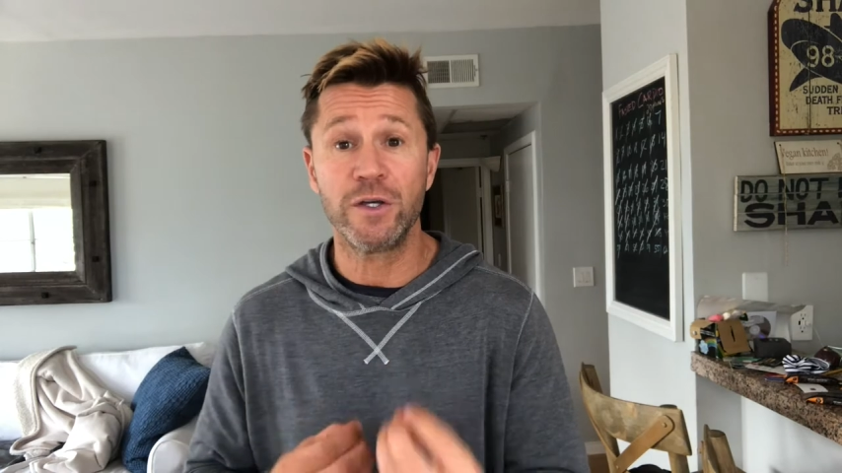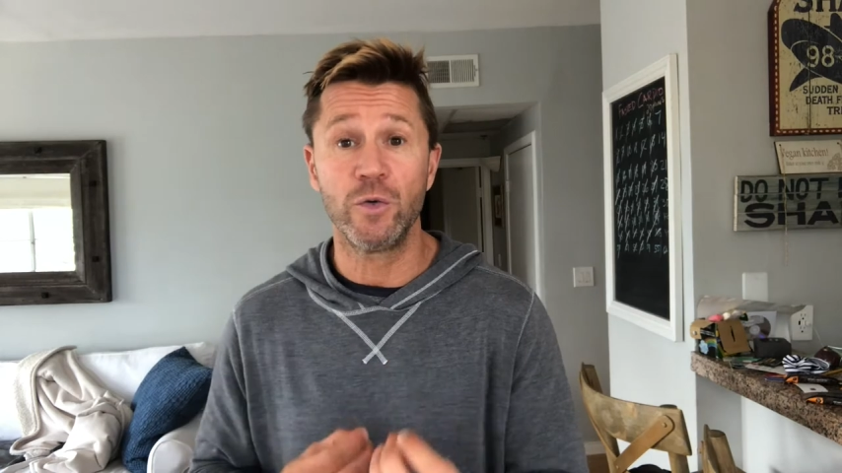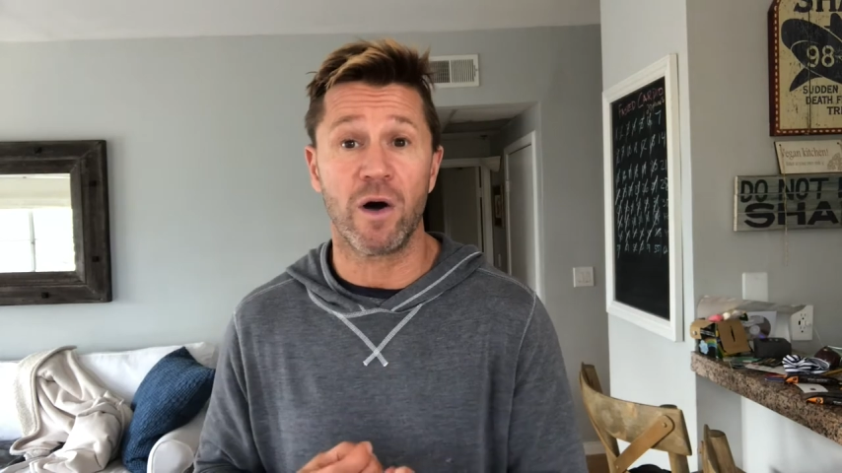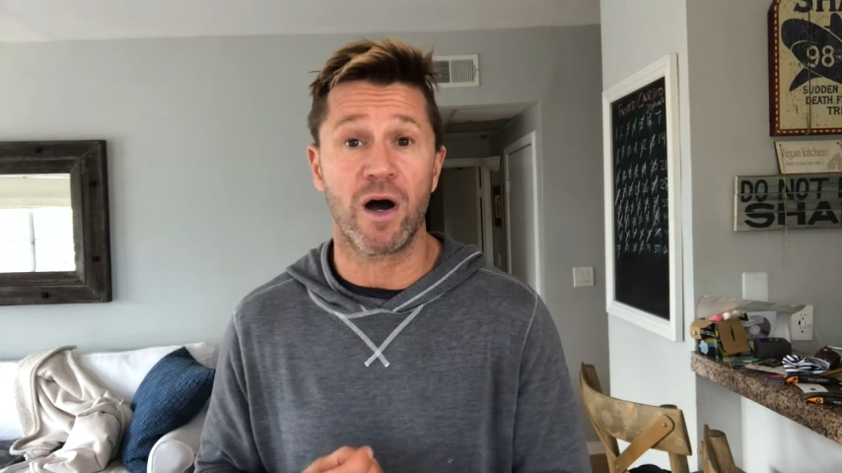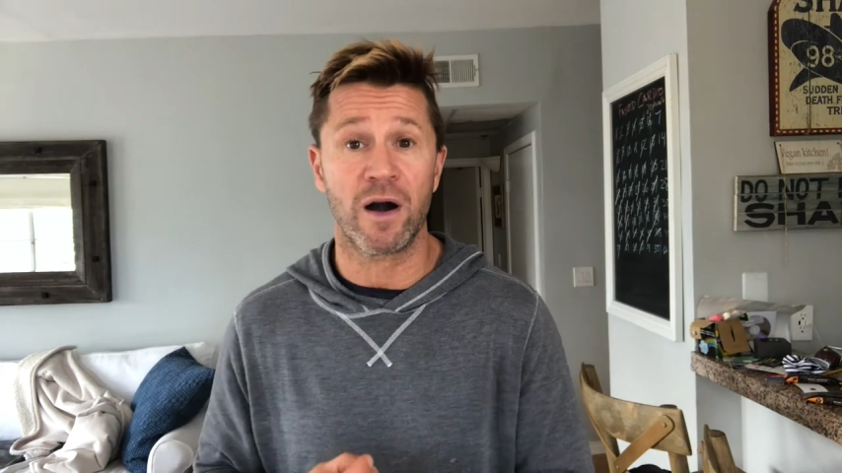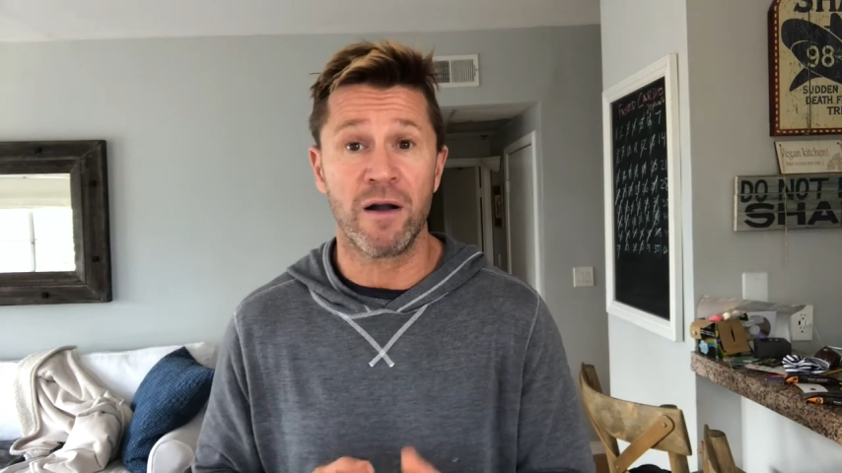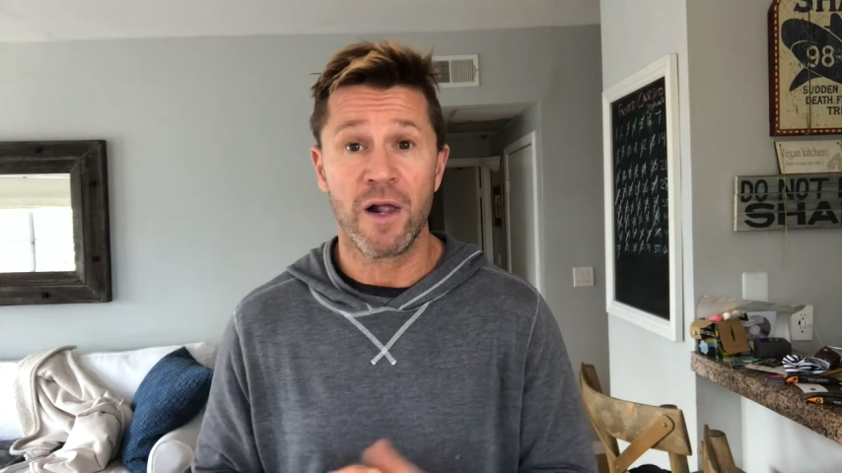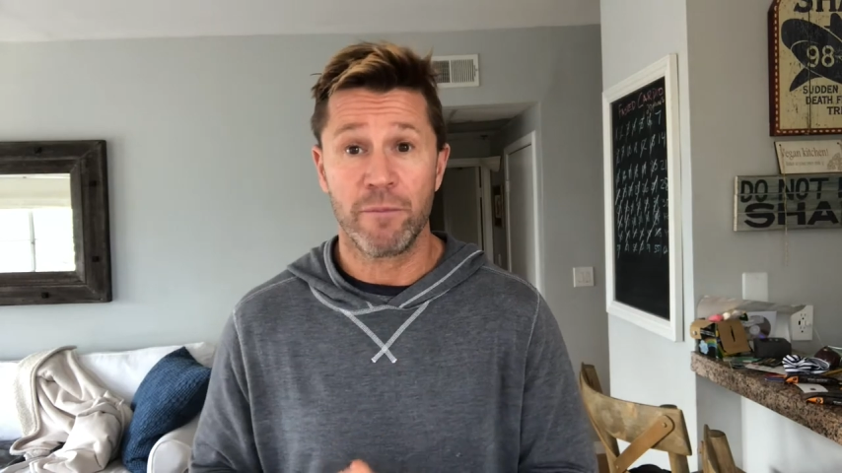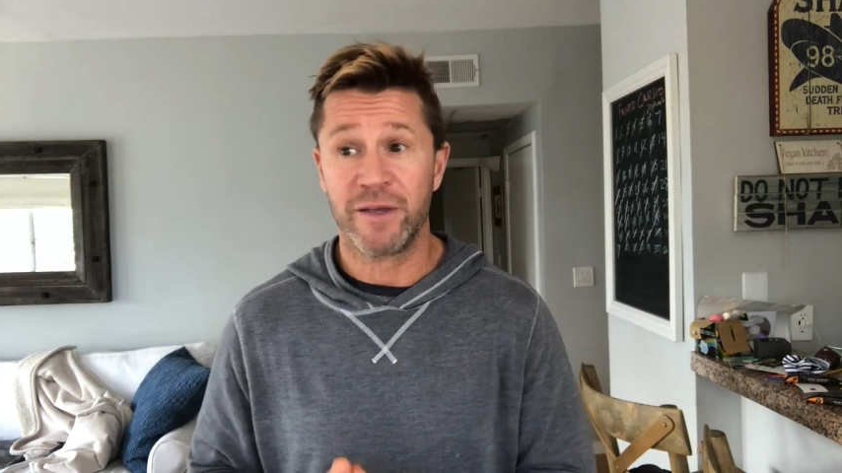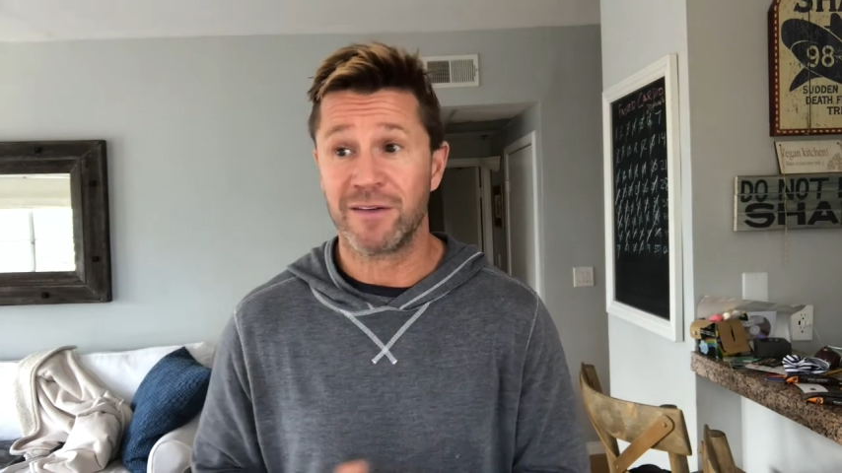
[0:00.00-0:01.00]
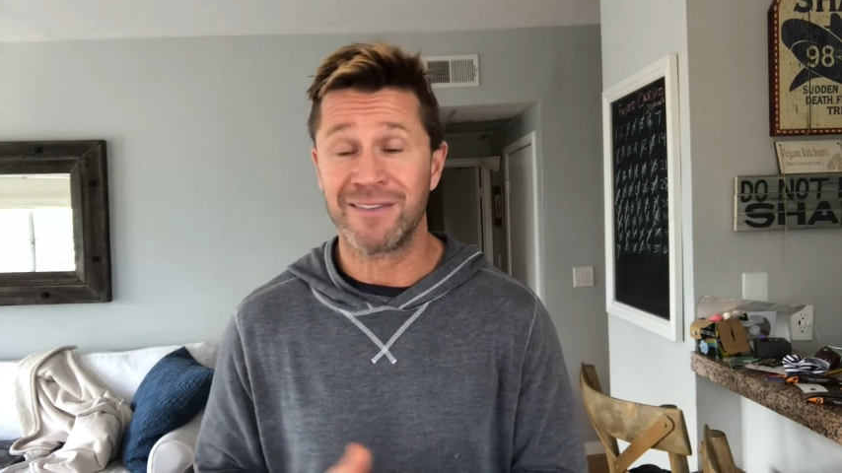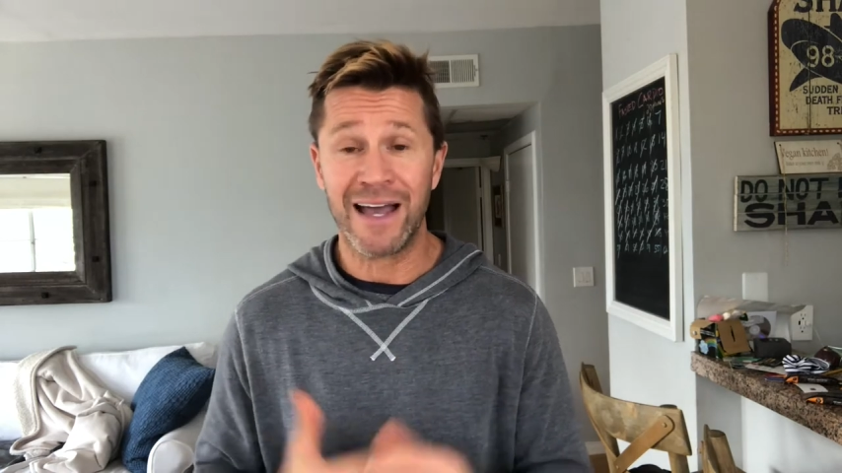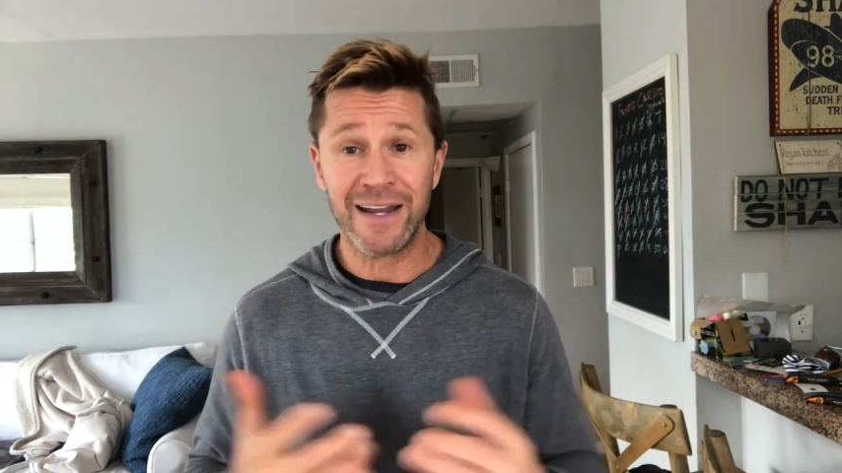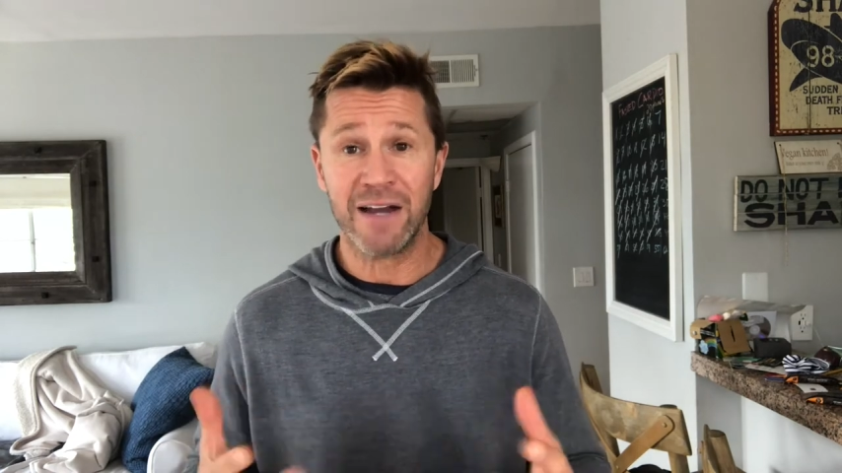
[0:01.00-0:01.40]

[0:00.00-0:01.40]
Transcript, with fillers: you are. Because not